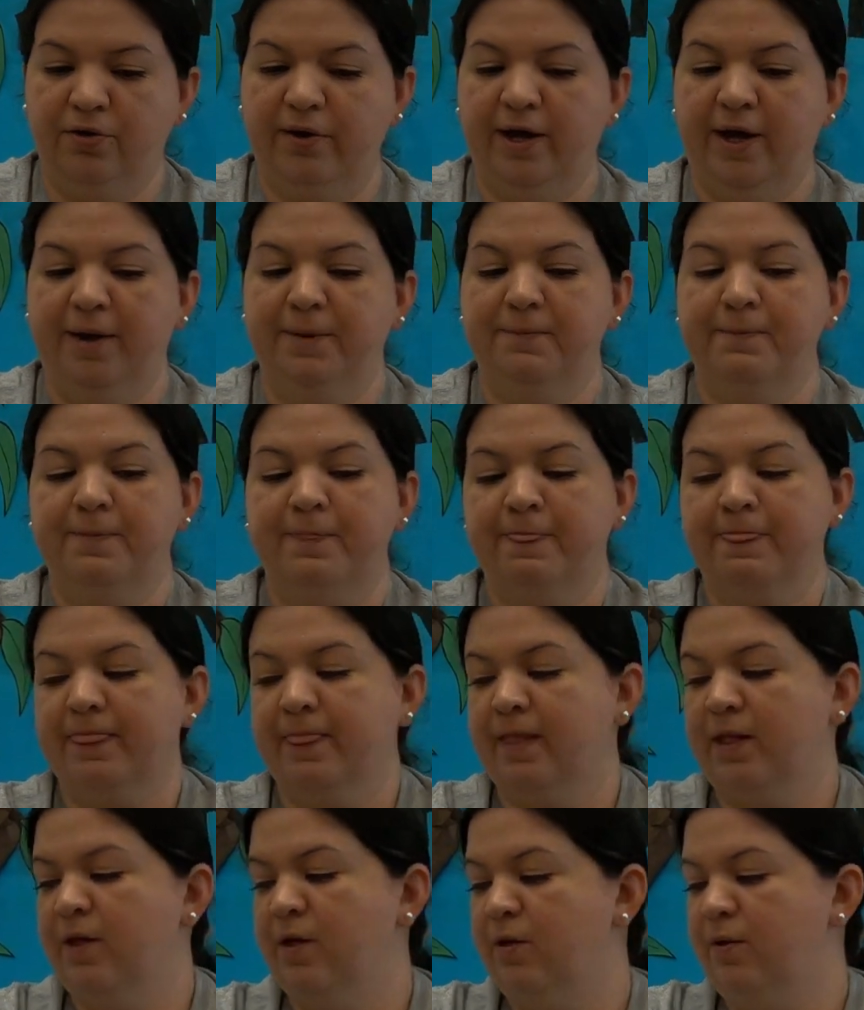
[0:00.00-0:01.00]
Okay,
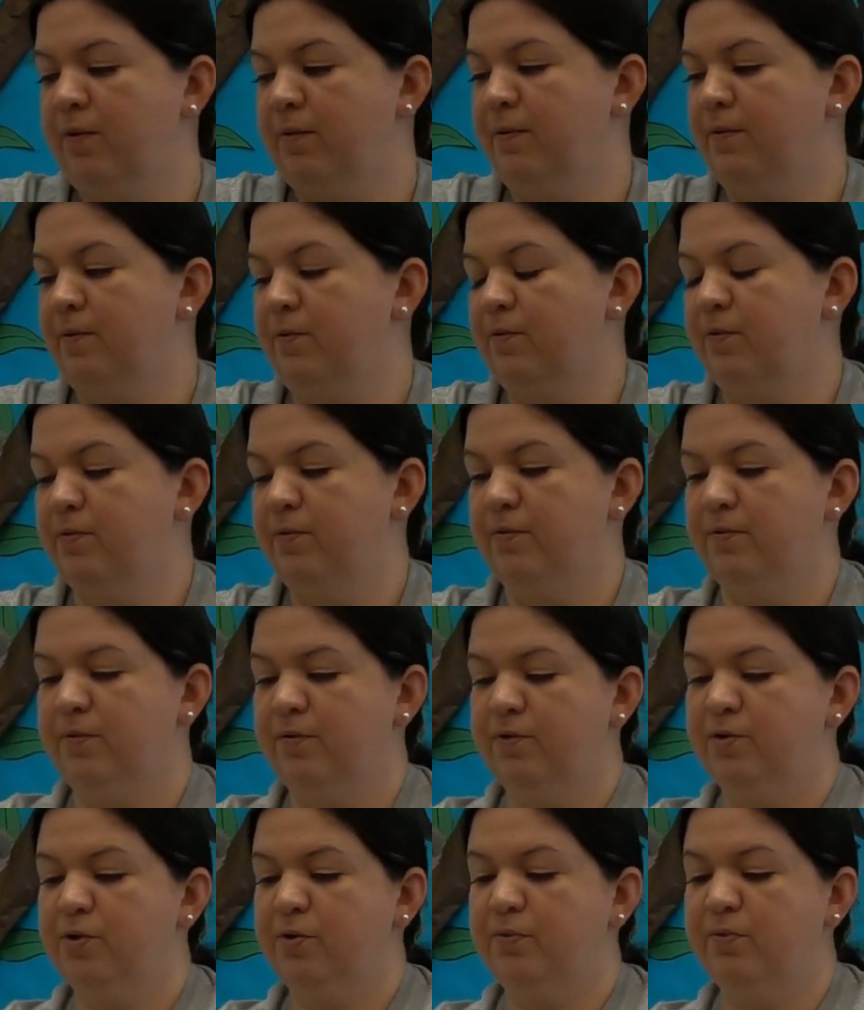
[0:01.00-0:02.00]

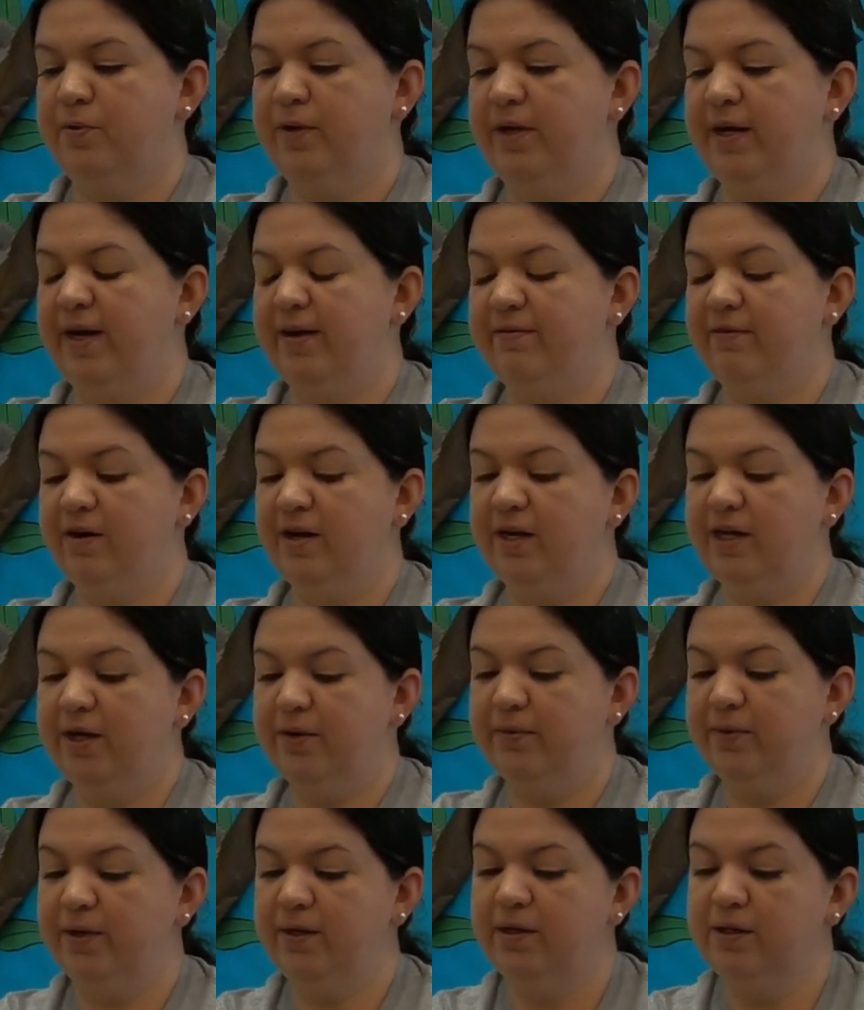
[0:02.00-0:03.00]
so we have our
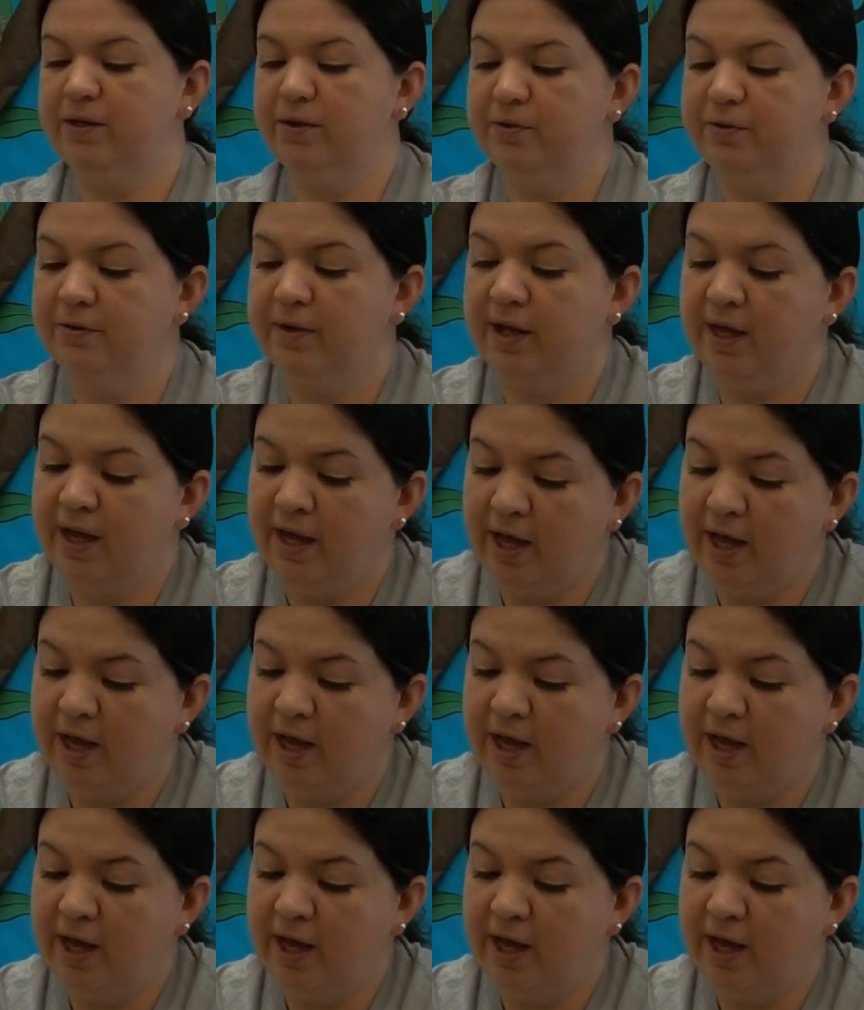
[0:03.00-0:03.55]
liquid glue,